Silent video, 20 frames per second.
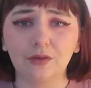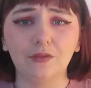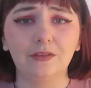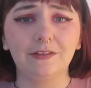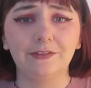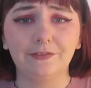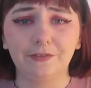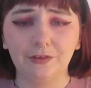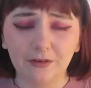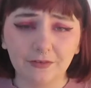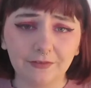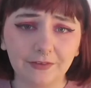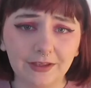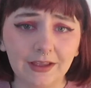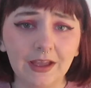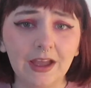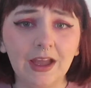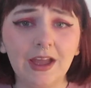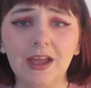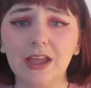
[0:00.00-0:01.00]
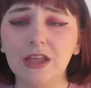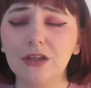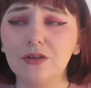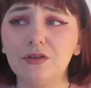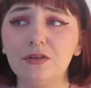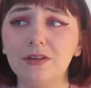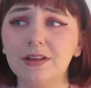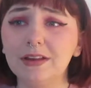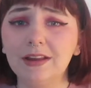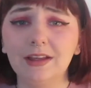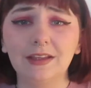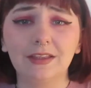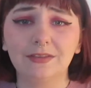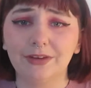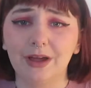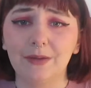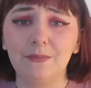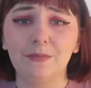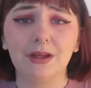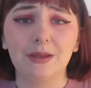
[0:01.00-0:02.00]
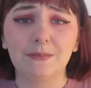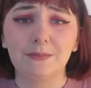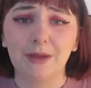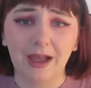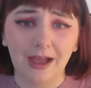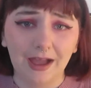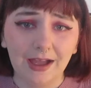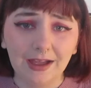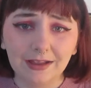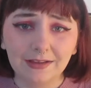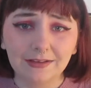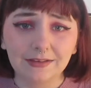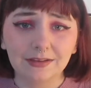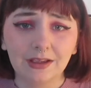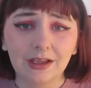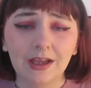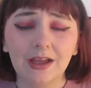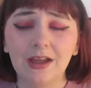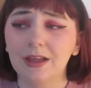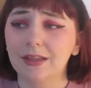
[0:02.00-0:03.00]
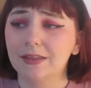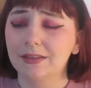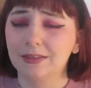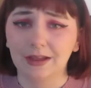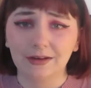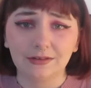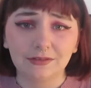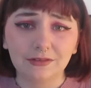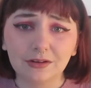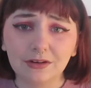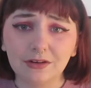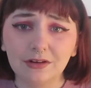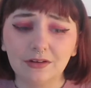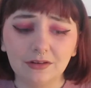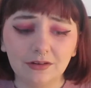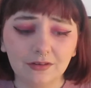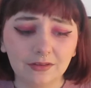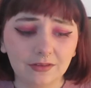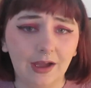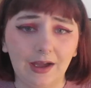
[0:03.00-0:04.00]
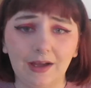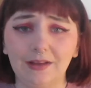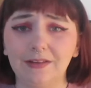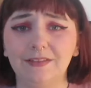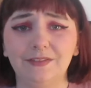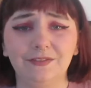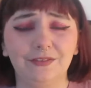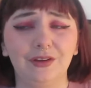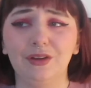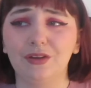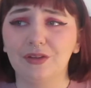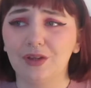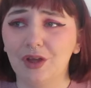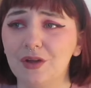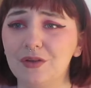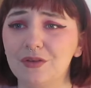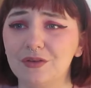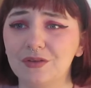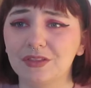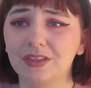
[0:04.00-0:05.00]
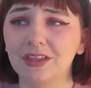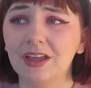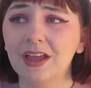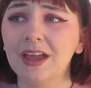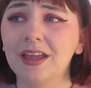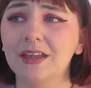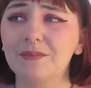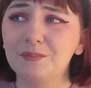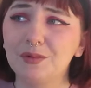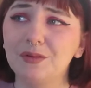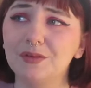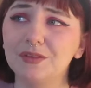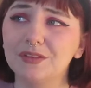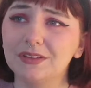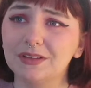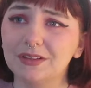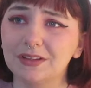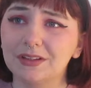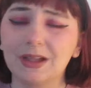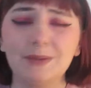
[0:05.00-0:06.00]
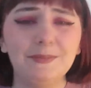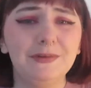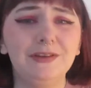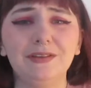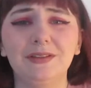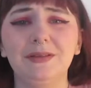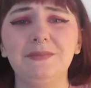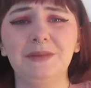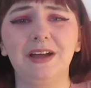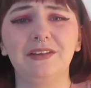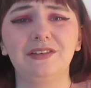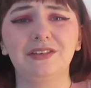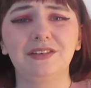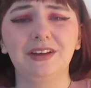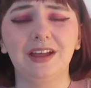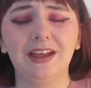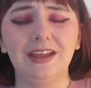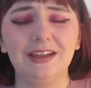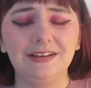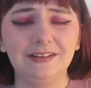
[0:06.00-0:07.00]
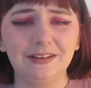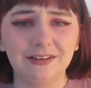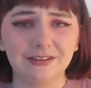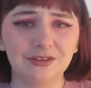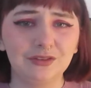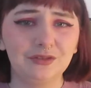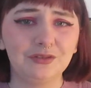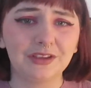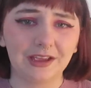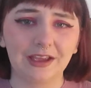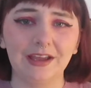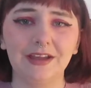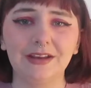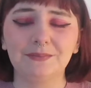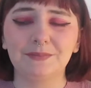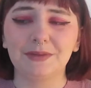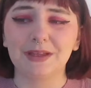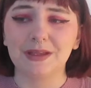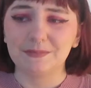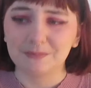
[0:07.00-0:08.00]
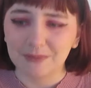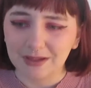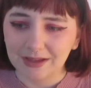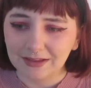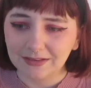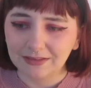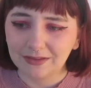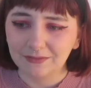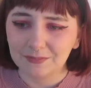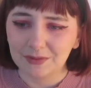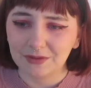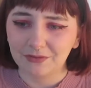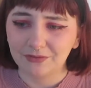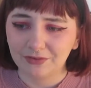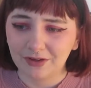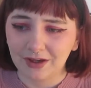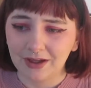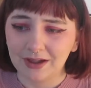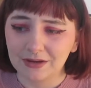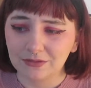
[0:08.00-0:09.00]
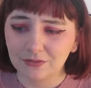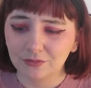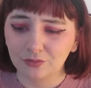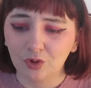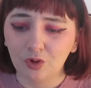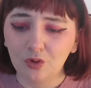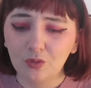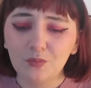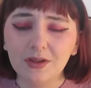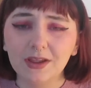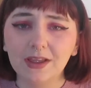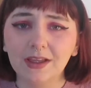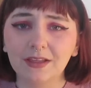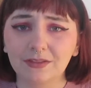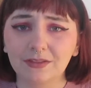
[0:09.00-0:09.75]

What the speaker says: or fluffy, including his family pet, Santa Claus, and fur coats. But can we just imagine a little kid being made to be frightened of not only his